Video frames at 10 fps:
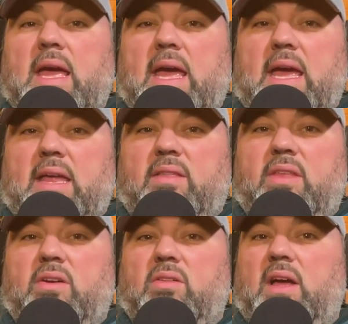And
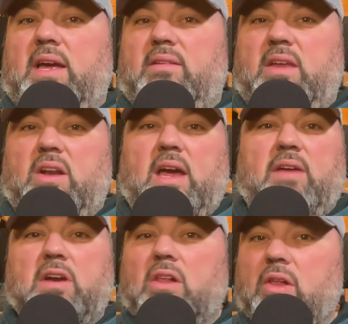they're like, you know, I
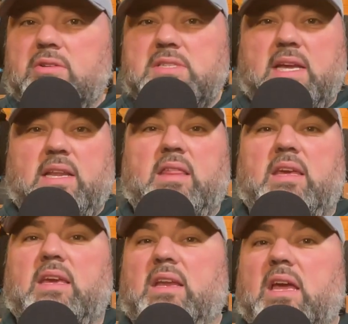haven't closed
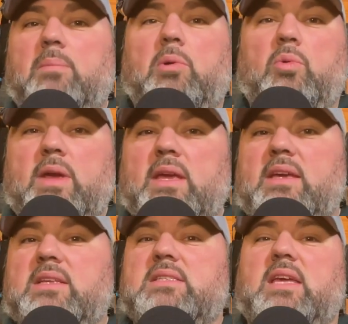anything in a couple
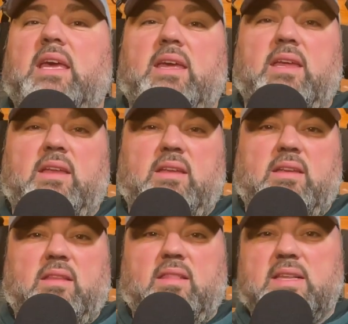weeks
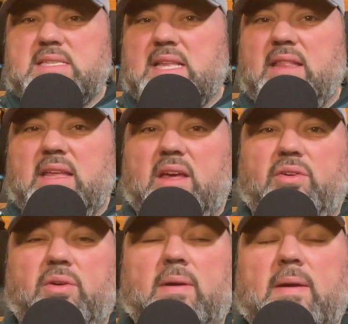and this, that, and the
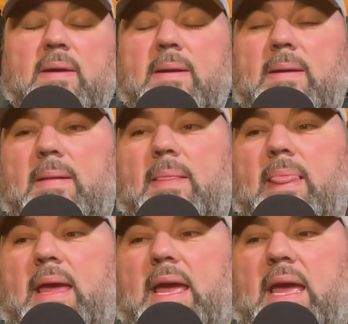other.
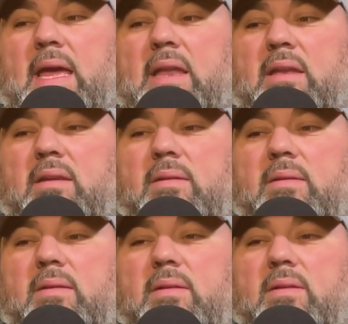And
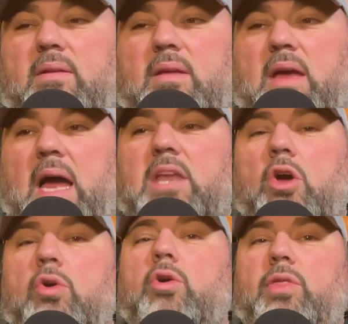I
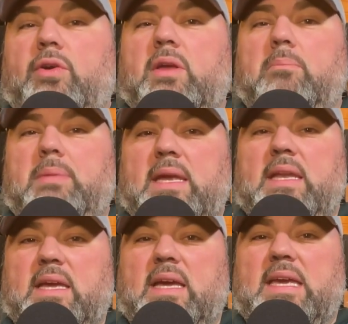know who they're
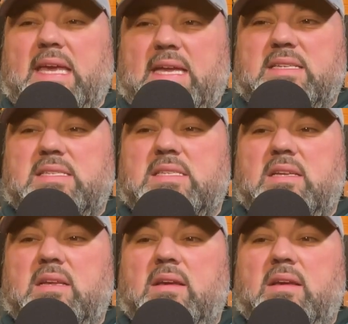competing against.